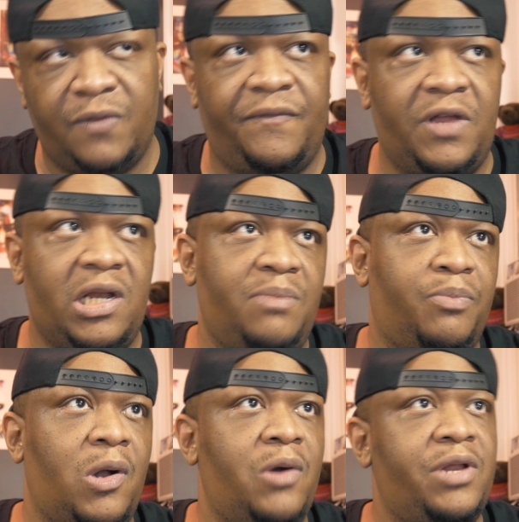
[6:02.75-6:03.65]
Affinity
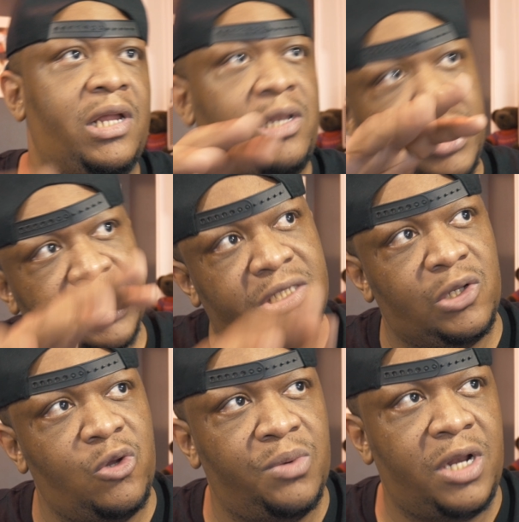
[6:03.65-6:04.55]
Pro. Then look into
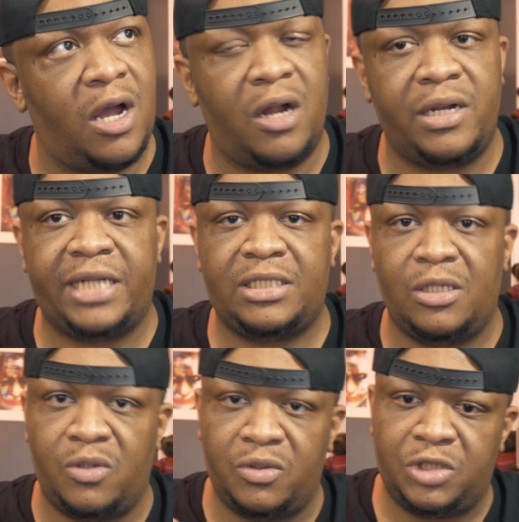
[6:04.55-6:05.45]
Luminar. That's a
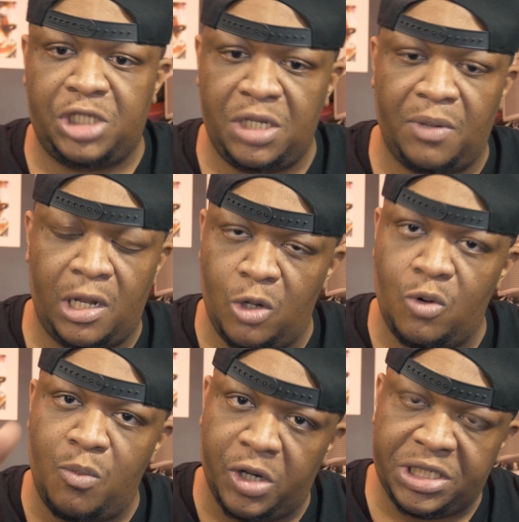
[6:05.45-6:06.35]
little cheap, a little
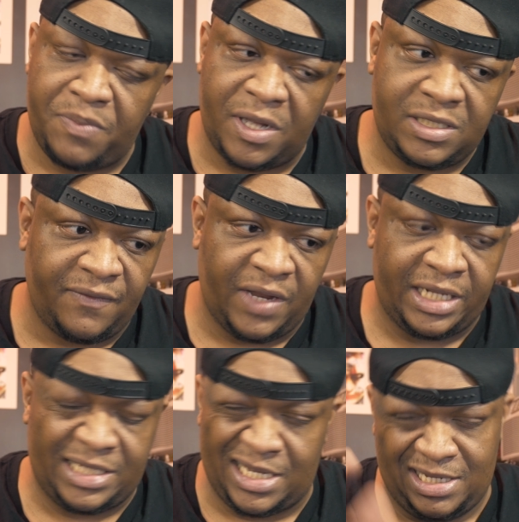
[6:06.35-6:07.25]
more expensive, like
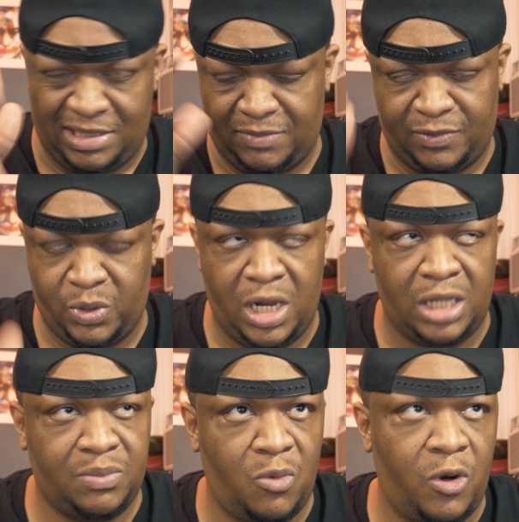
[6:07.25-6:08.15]

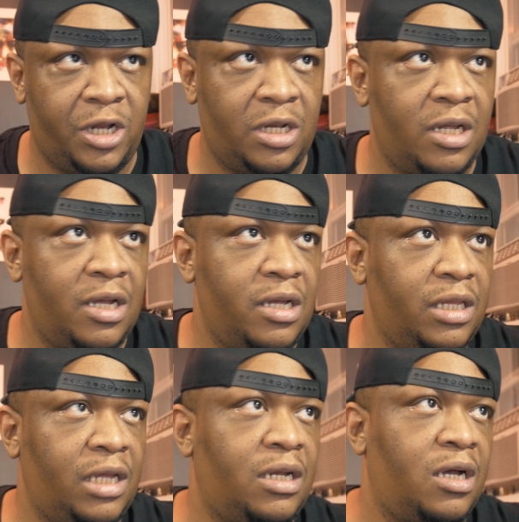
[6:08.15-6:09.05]
$20 more
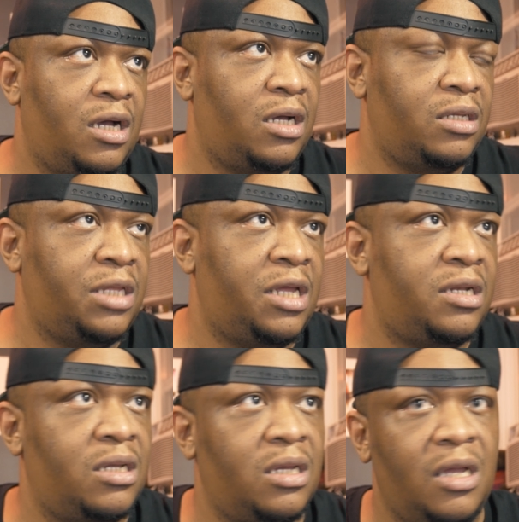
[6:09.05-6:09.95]

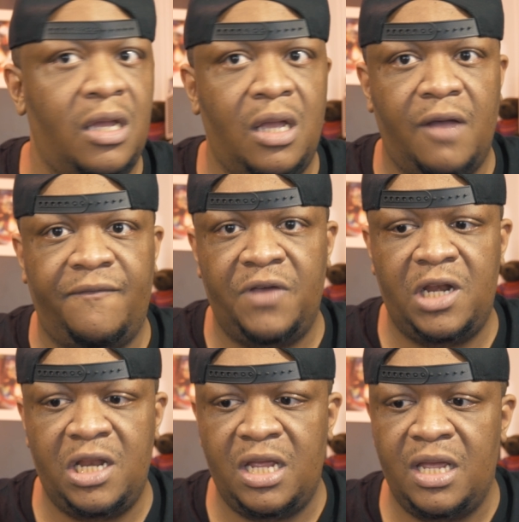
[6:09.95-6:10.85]
than
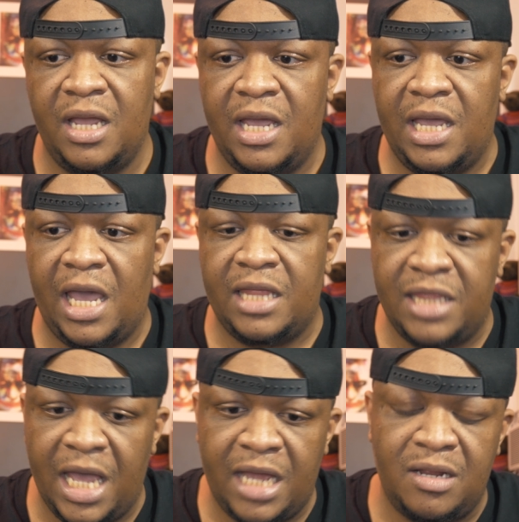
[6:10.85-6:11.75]
Affinity. And
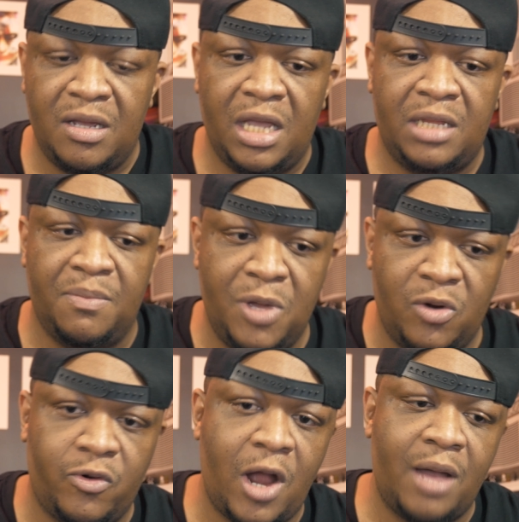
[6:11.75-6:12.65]
then in the middle
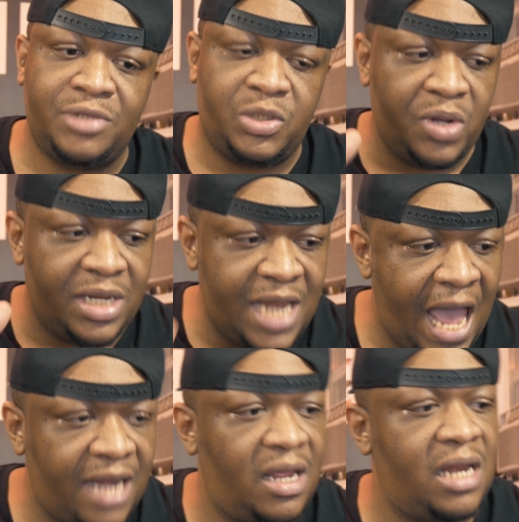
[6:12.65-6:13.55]
ground between
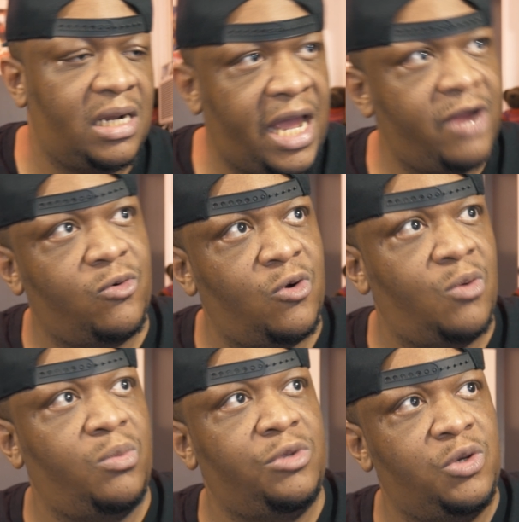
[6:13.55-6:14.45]
that and
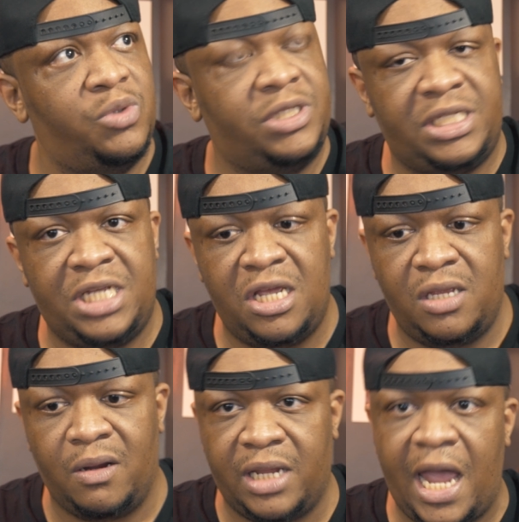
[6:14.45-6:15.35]
Lightroom, you would see
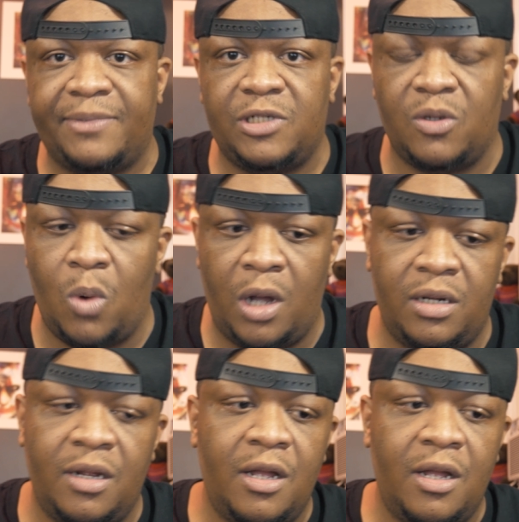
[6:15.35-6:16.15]
your Capture One.